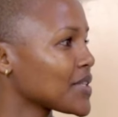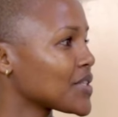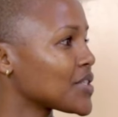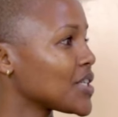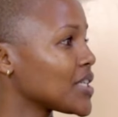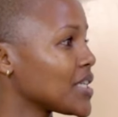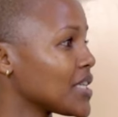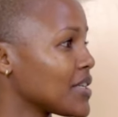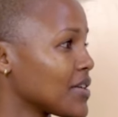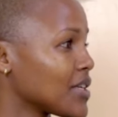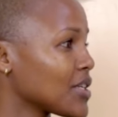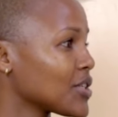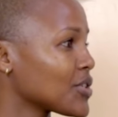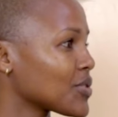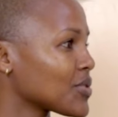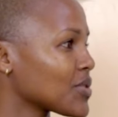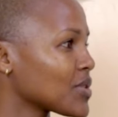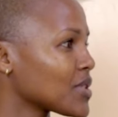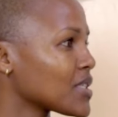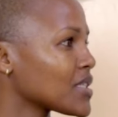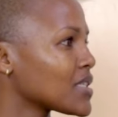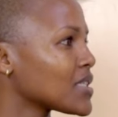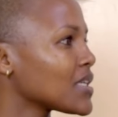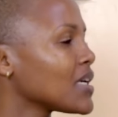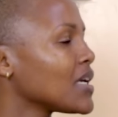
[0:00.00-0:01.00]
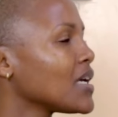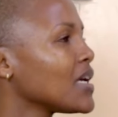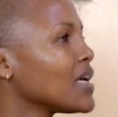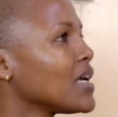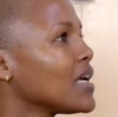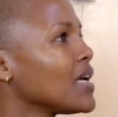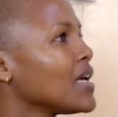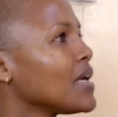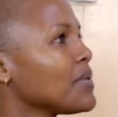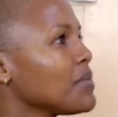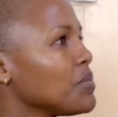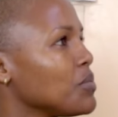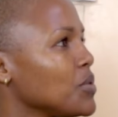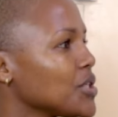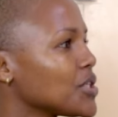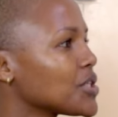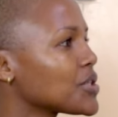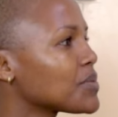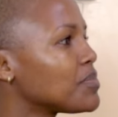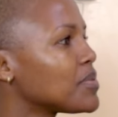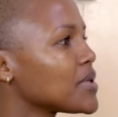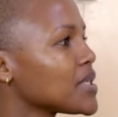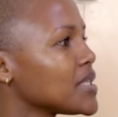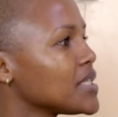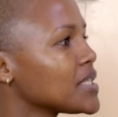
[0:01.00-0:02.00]
generations,
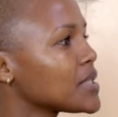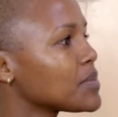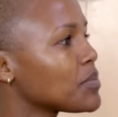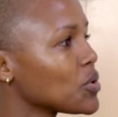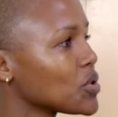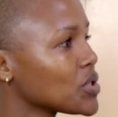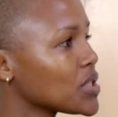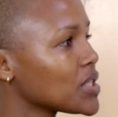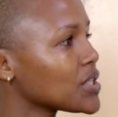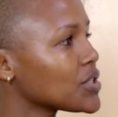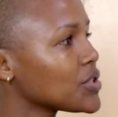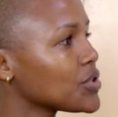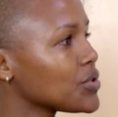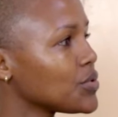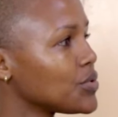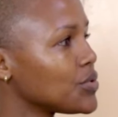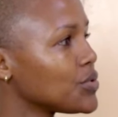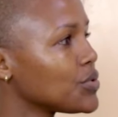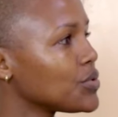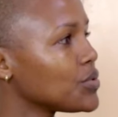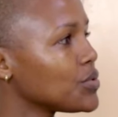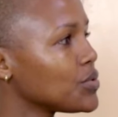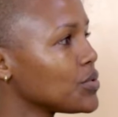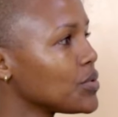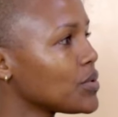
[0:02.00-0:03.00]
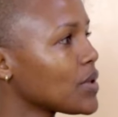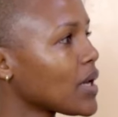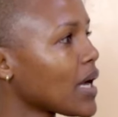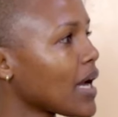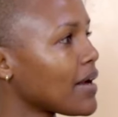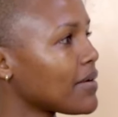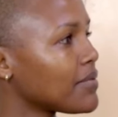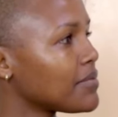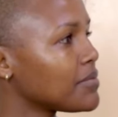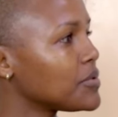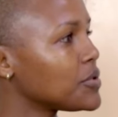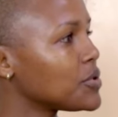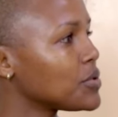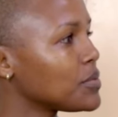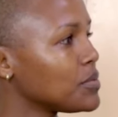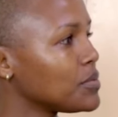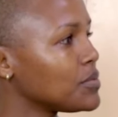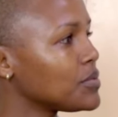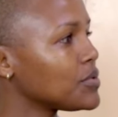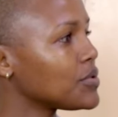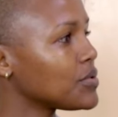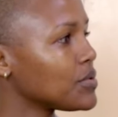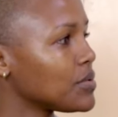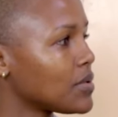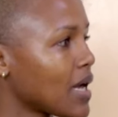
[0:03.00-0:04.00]
which predisposes you to
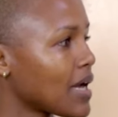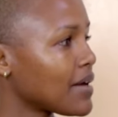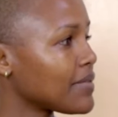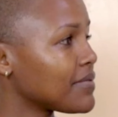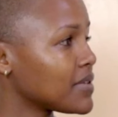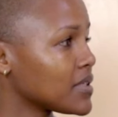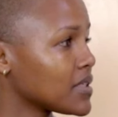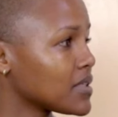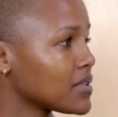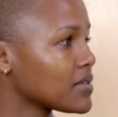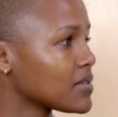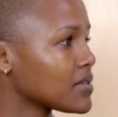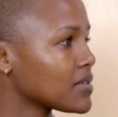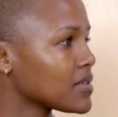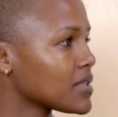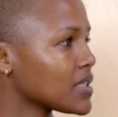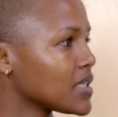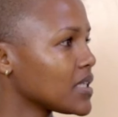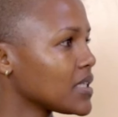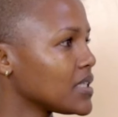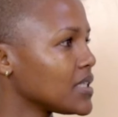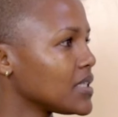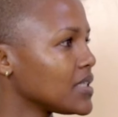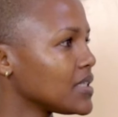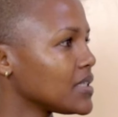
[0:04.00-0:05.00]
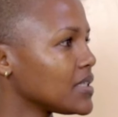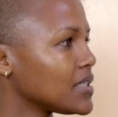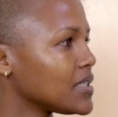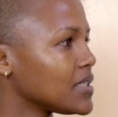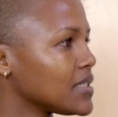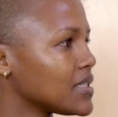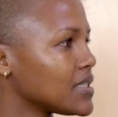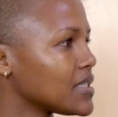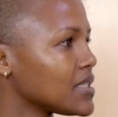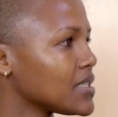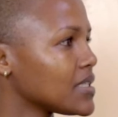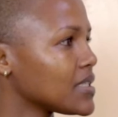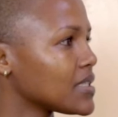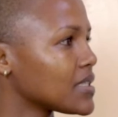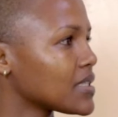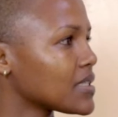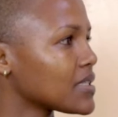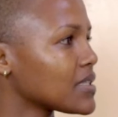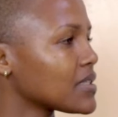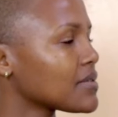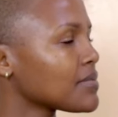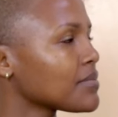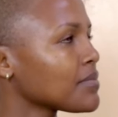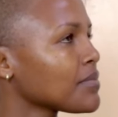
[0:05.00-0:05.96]
having kidney diseases.